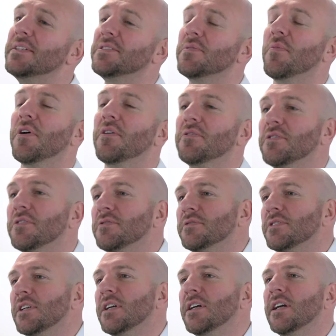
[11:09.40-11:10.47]
it
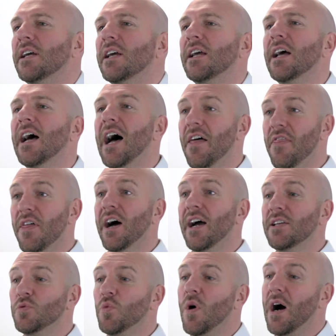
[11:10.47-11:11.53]
tomorrow. And
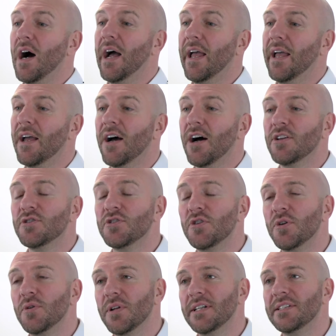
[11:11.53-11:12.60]
that is why a
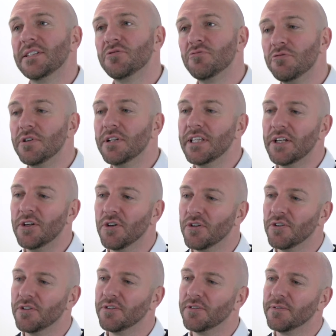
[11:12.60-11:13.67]
to-do list is really
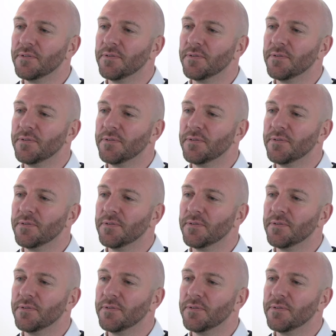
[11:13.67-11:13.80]
good.